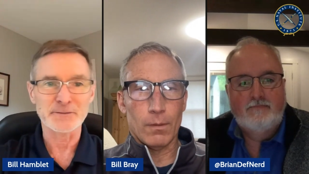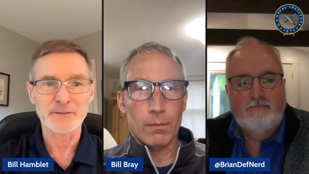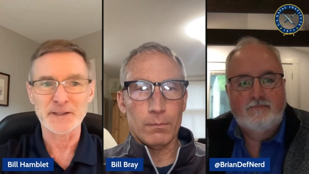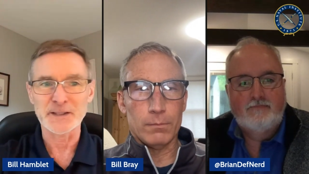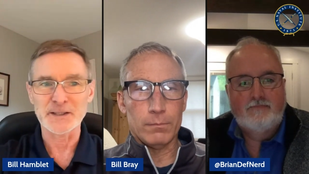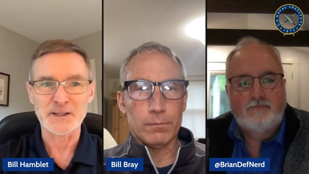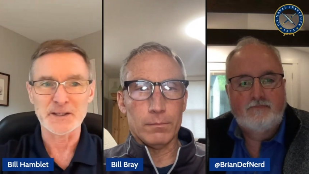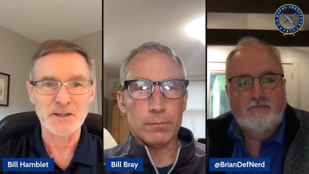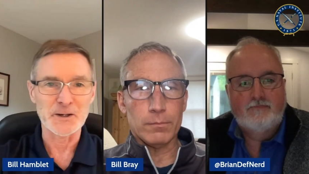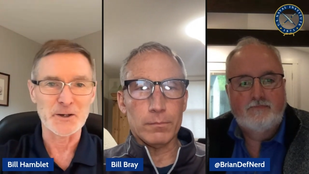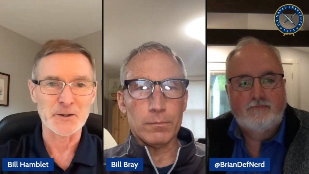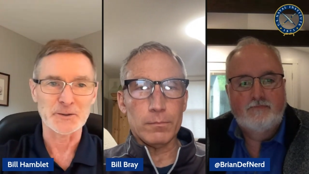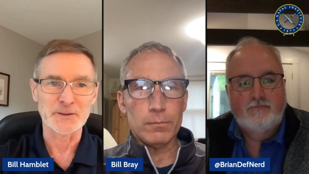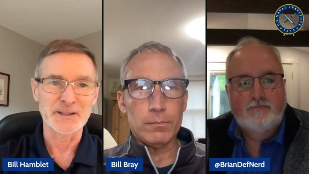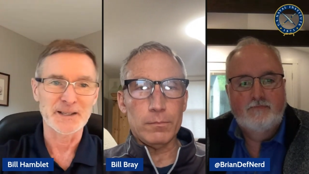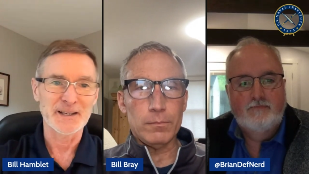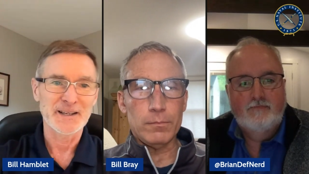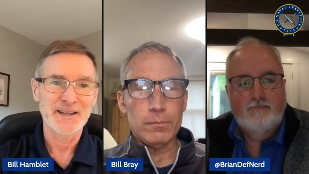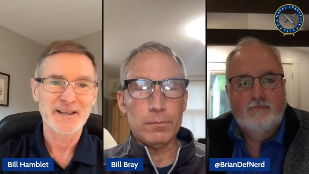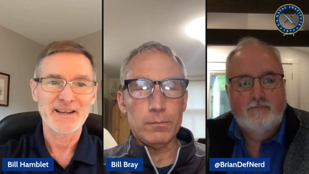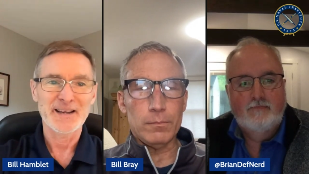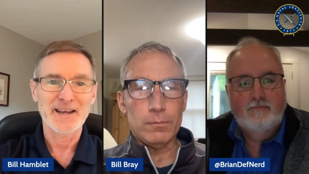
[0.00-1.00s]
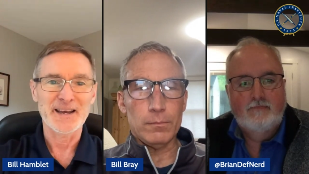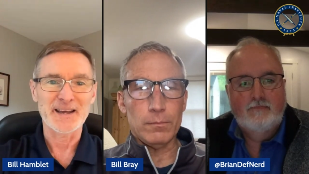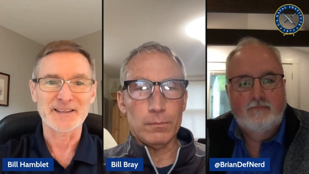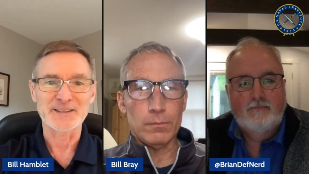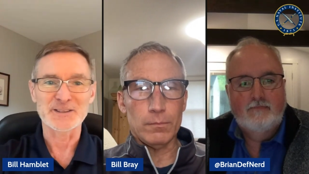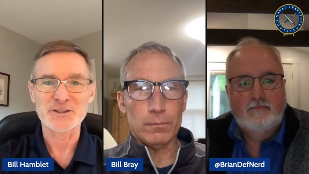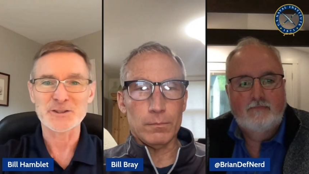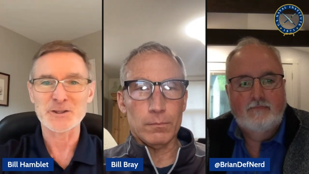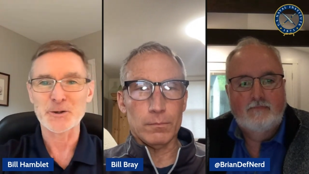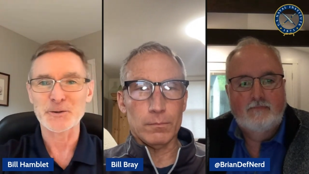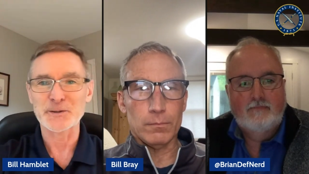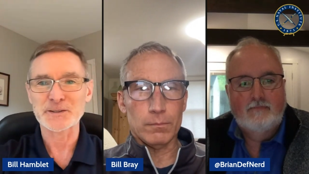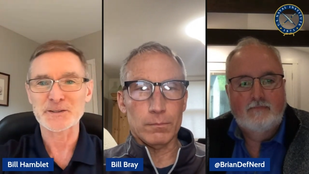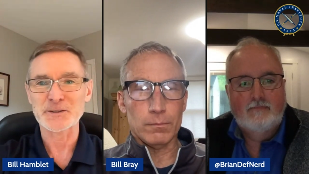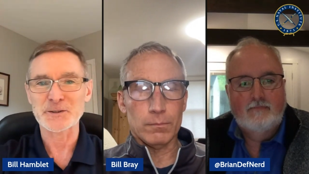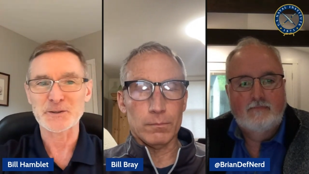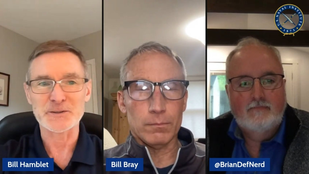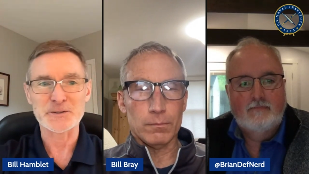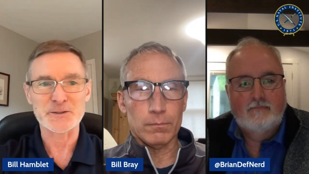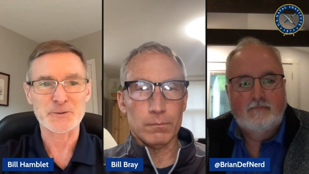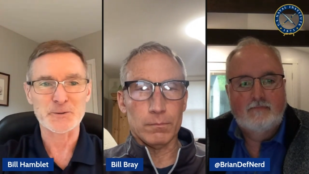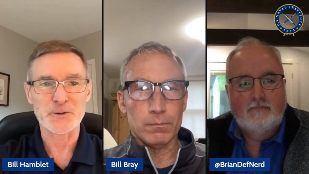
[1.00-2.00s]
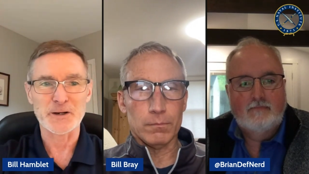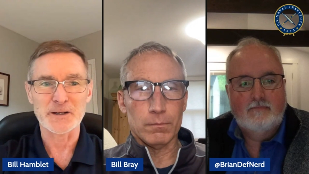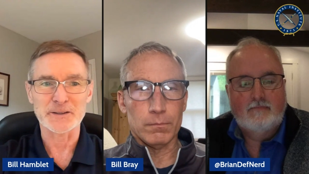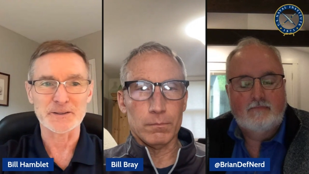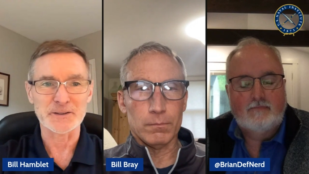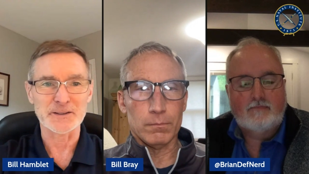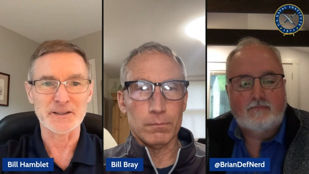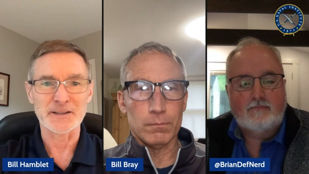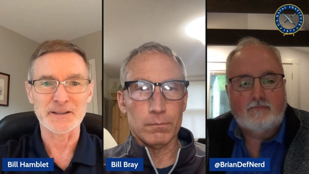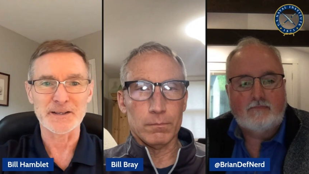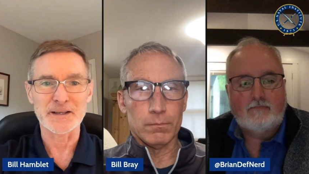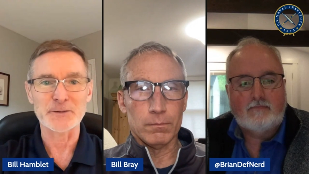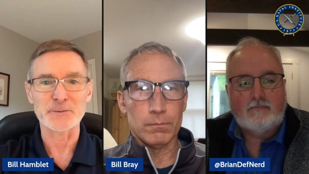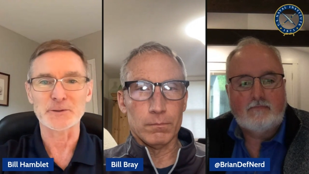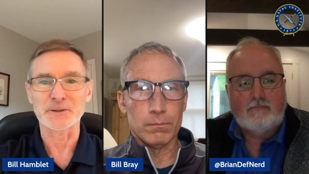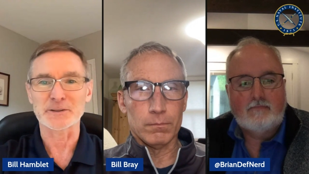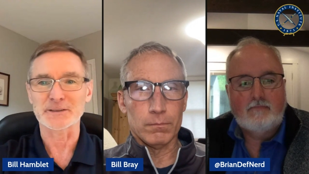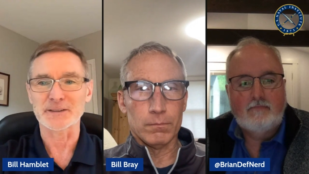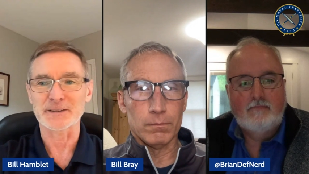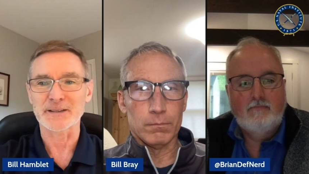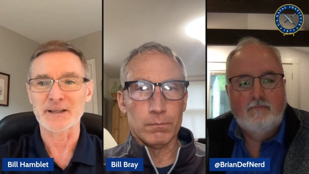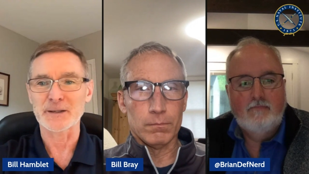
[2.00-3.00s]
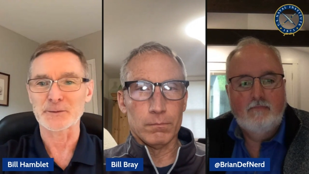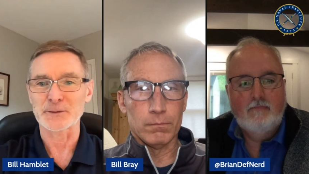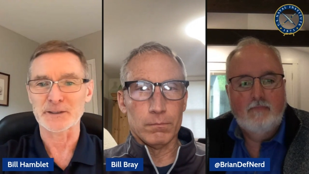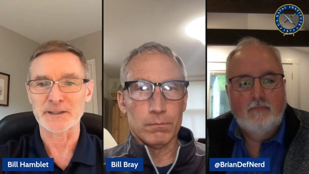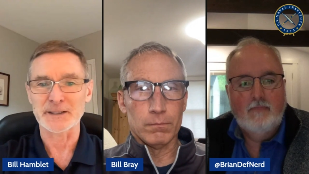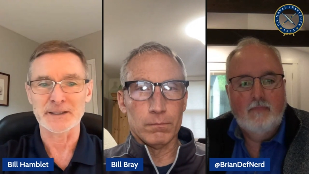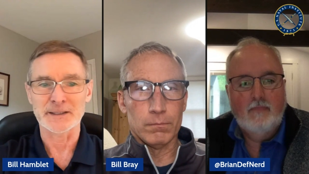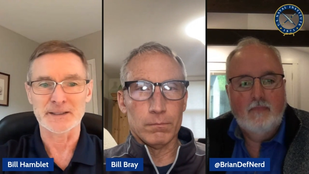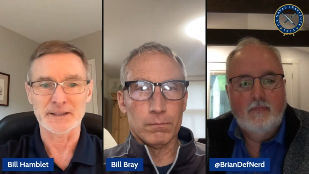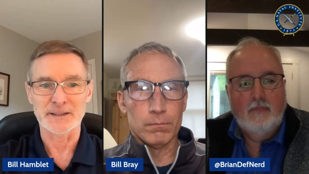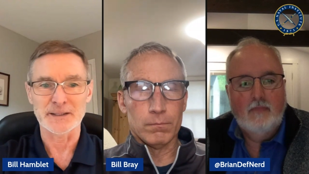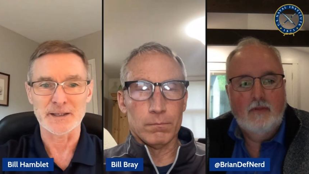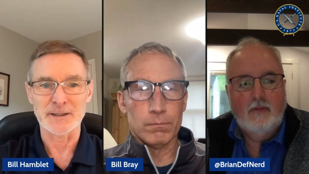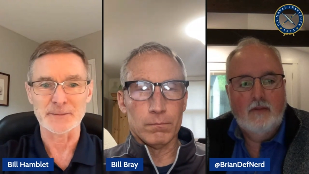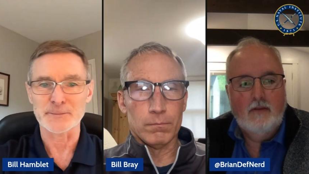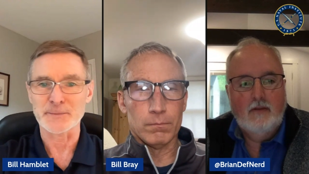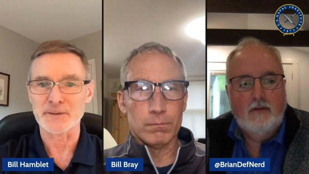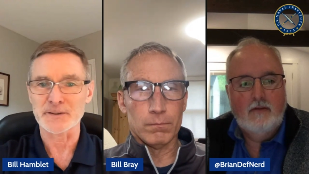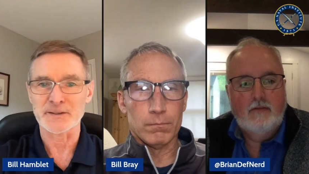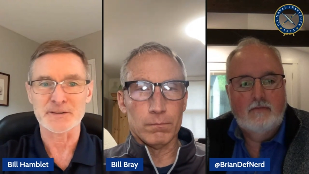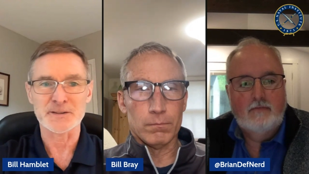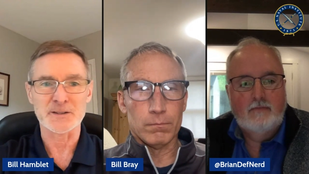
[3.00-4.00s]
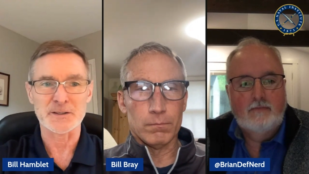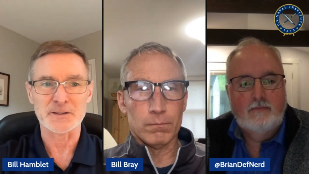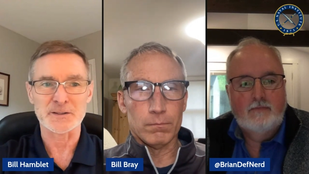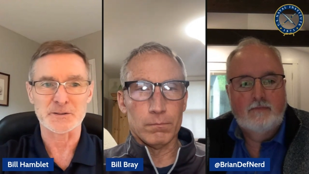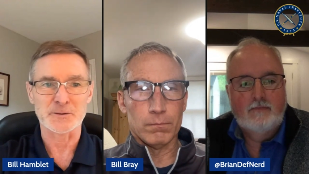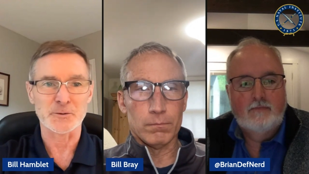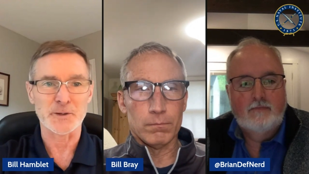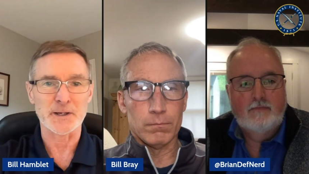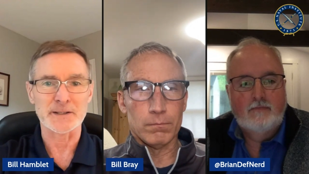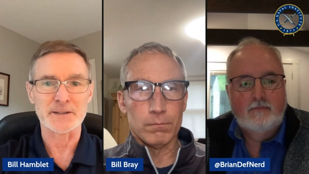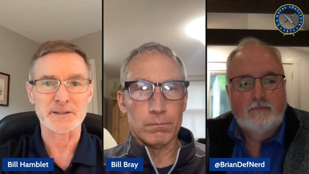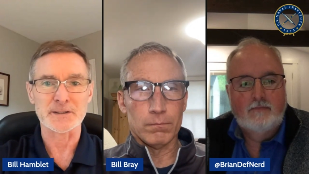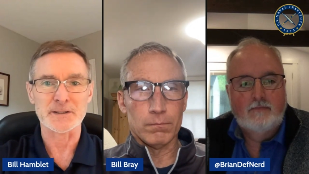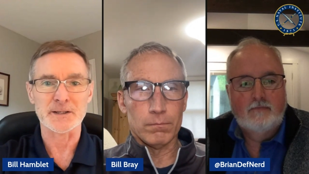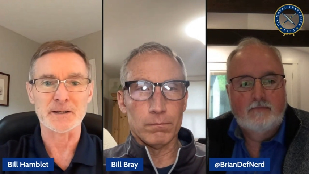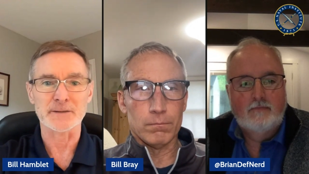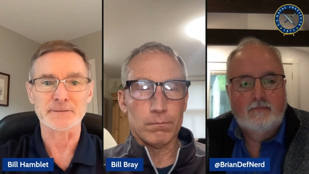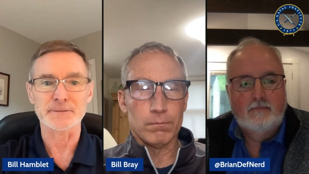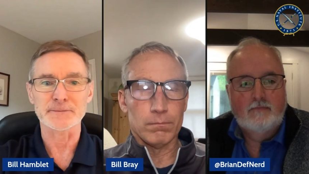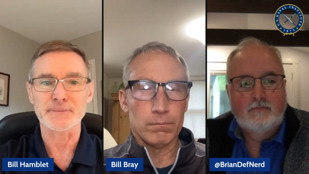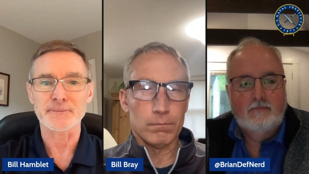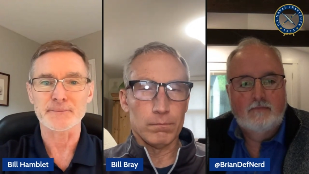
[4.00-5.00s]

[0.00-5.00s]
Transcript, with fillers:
Speaker 1: video and show it to your squadron and they will they will eat it up it's just great stuff